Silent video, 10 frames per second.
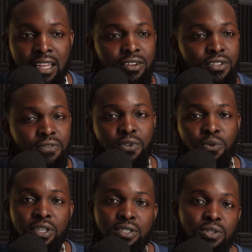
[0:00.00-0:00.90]
There's a few
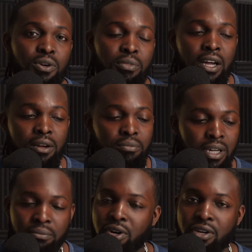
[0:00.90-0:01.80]
ways to go about it,
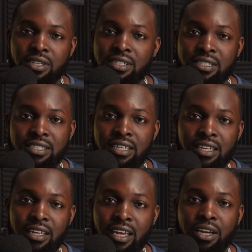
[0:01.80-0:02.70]
but Marcus isn't
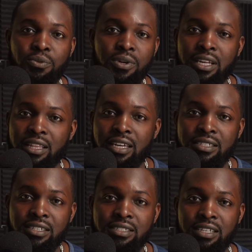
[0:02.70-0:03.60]
telling anyone, and
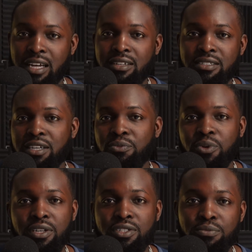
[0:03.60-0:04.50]
that's the exact same
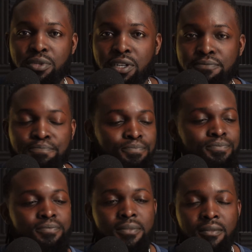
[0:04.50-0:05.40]
way it should be.
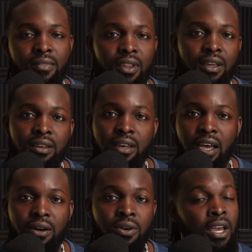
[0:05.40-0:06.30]

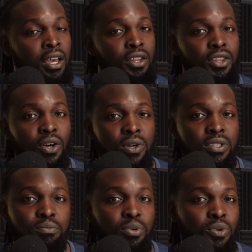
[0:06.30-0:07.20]
Now, though it
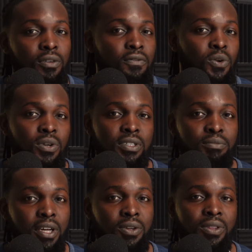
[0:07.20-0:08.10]
is a pork-focused
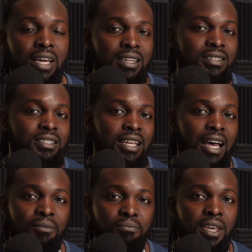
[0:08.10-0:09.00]
menu, that does
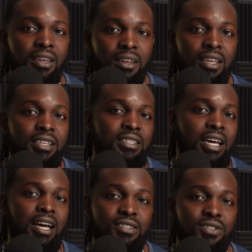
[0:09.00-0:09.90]
not mean he's
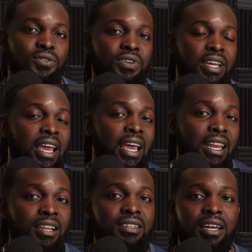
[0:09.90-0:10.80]
not serving
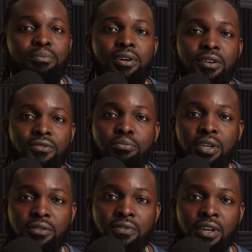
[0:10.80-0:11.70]
any type of
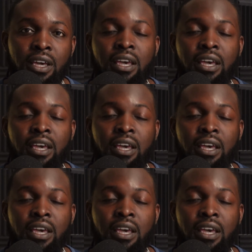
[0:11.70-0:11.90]
beef.